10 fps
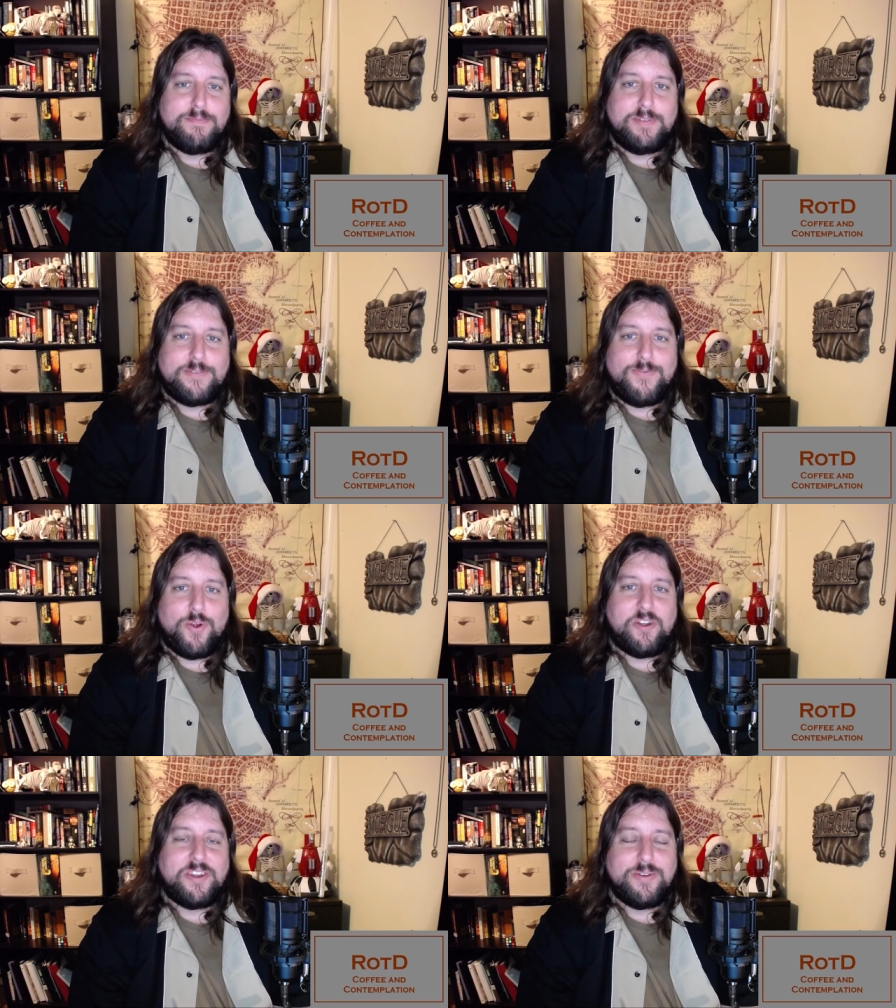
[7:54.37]

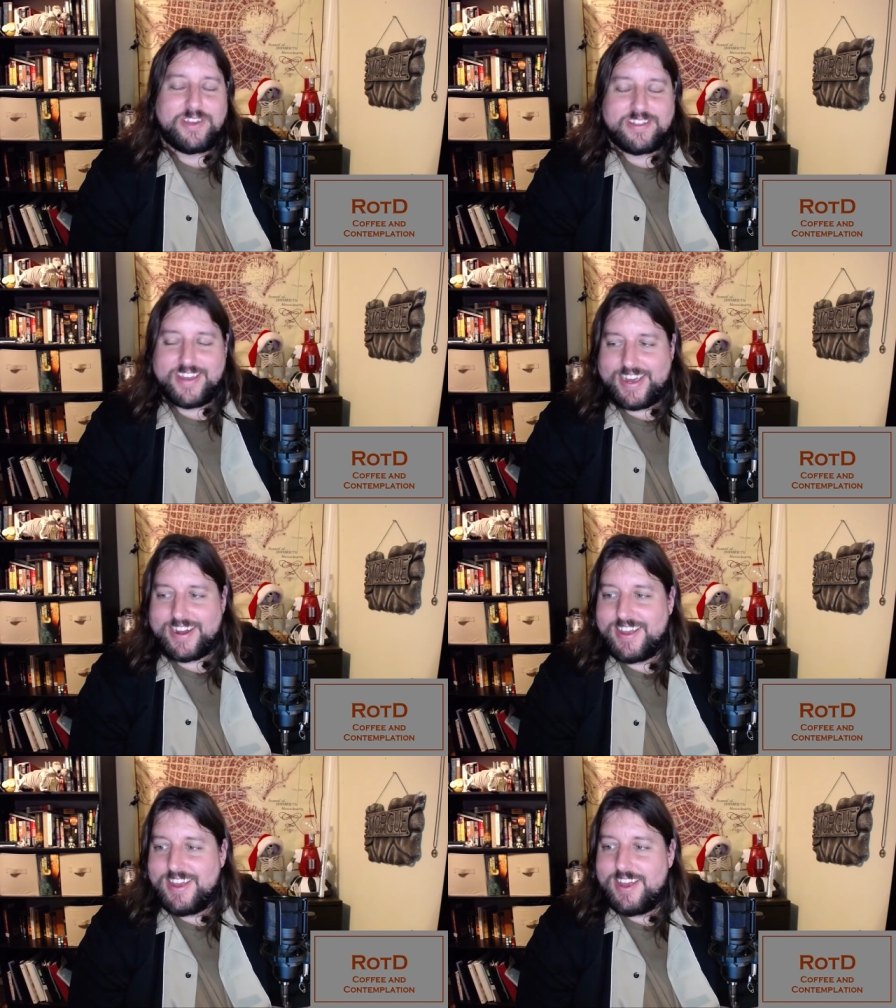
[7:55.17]
before doing
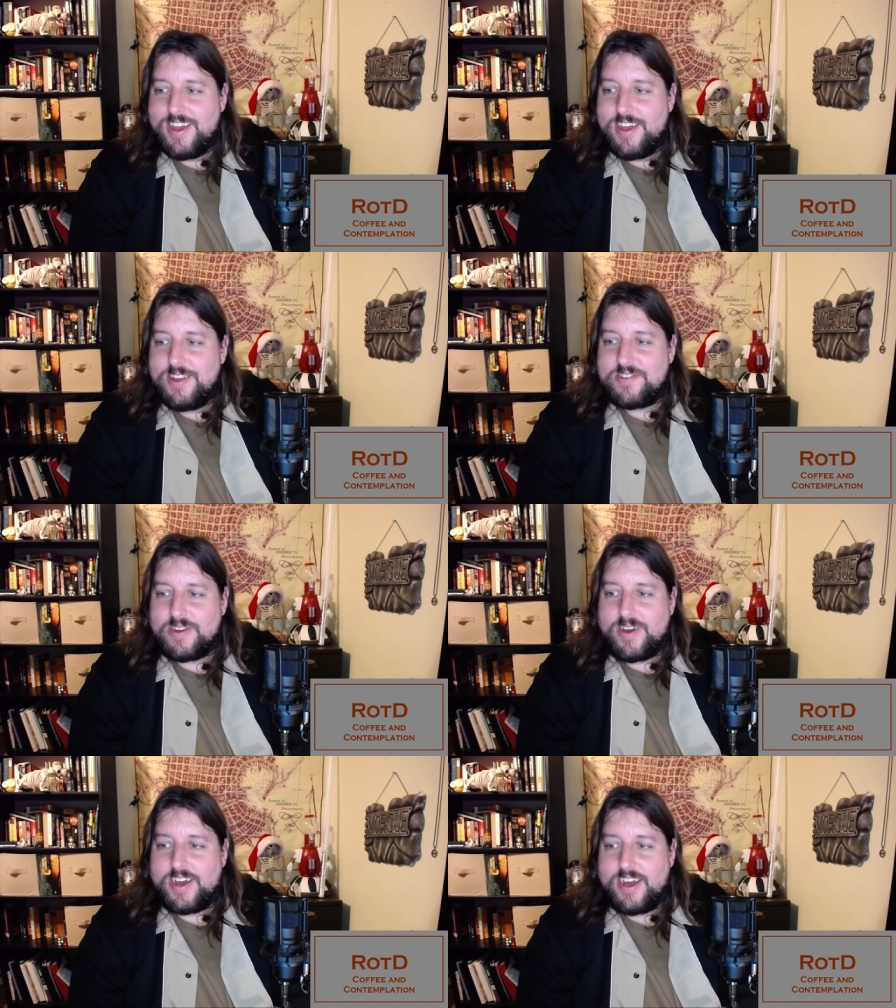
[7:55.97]
that.
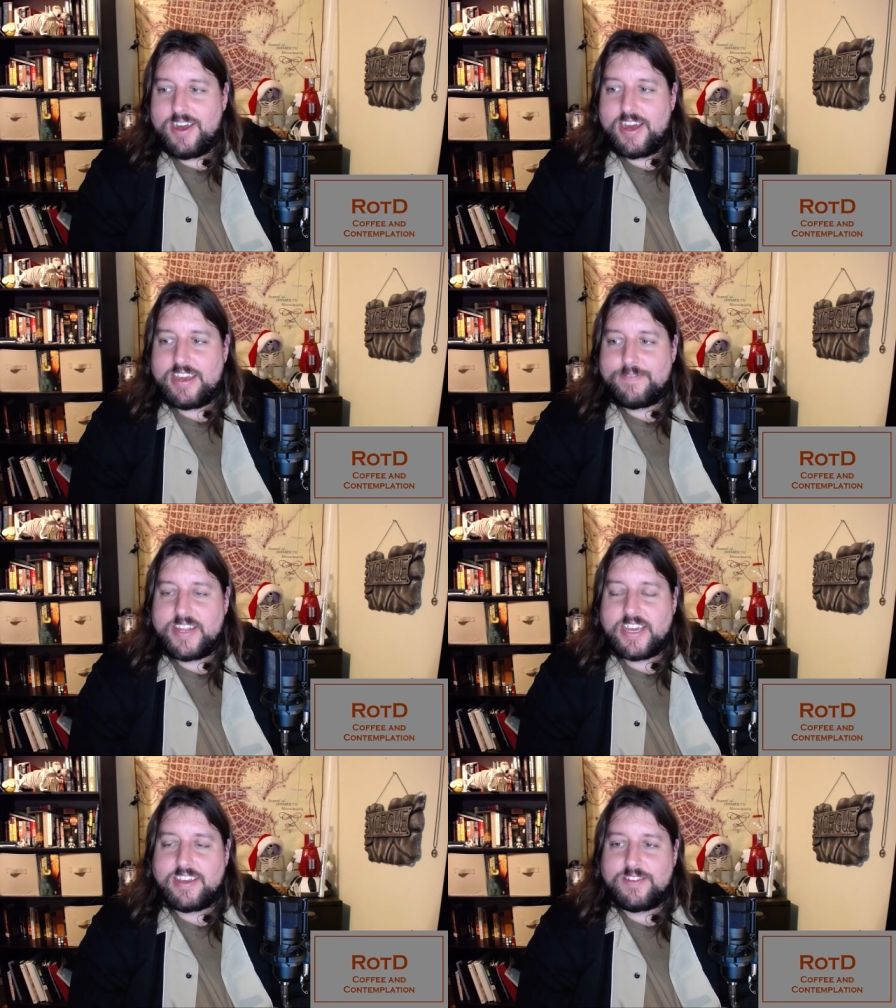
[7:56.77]
So I have
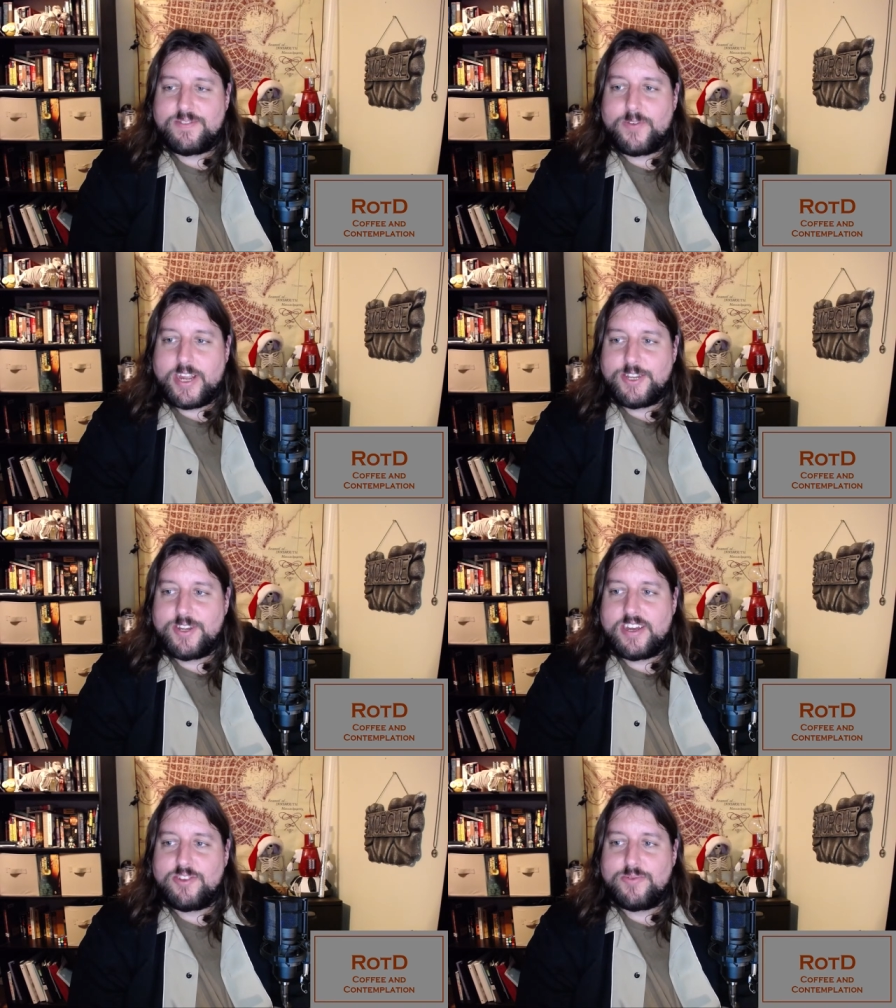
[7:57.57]
taken this franchise,